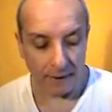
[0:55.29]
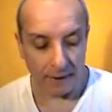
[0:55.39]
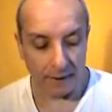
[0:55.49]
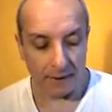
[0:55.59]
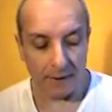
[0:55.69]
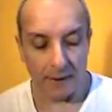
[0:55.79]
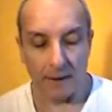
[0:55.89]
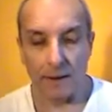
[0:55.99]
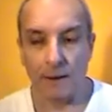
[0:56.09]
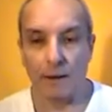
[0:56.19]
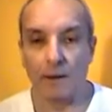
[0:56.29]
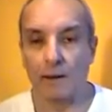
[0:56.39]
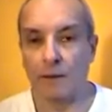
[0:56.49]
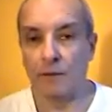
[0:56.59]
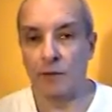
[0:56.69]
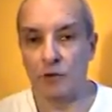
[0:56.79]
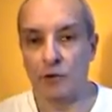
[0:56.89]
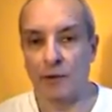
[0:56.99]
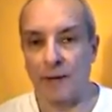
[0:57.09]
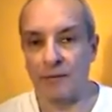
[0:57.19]
in the
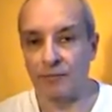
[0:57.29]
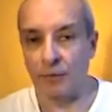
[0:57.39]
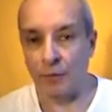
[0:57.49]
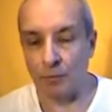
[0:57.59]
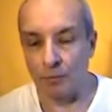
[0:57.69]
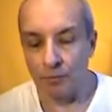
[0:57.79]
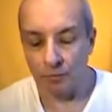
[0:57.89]
new life form.